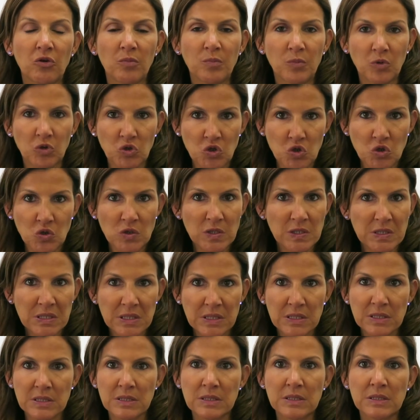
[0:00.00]

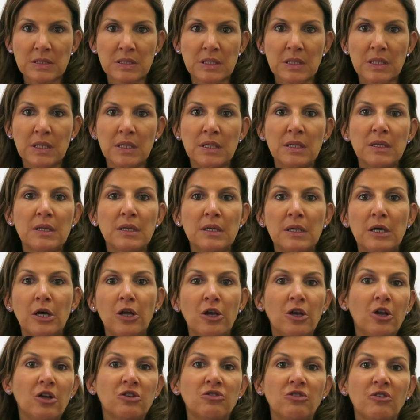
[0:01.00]
opportunities,
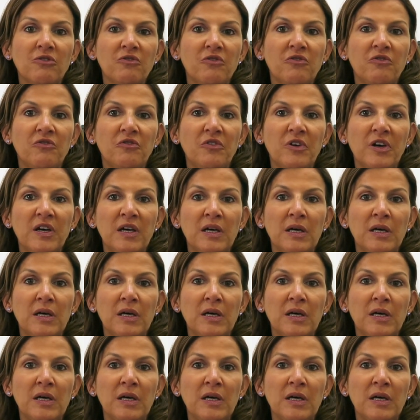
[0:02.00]
a lot of